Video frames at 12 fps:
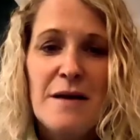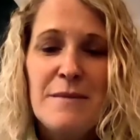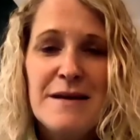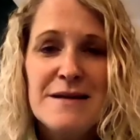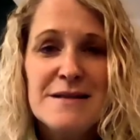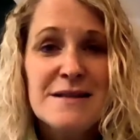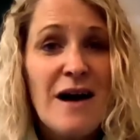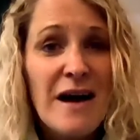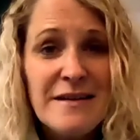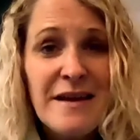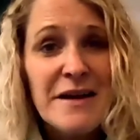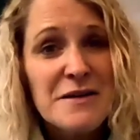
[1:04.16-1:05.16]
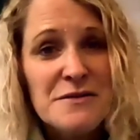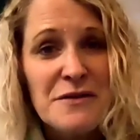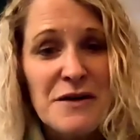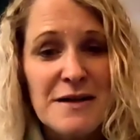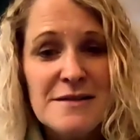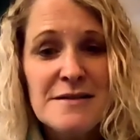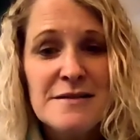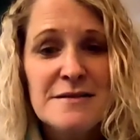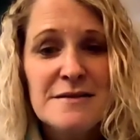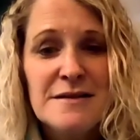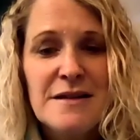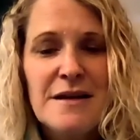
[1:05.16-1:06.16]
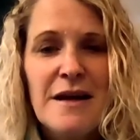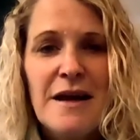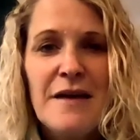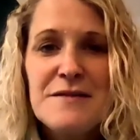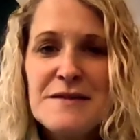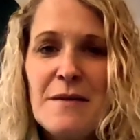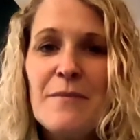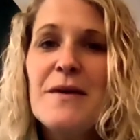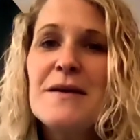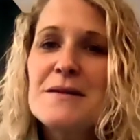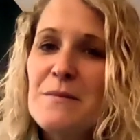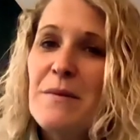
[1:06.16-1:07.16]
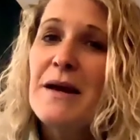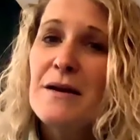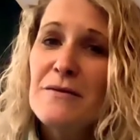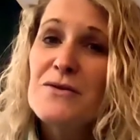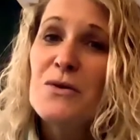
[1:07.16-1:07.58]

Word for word: because God cares for us. If something is big enough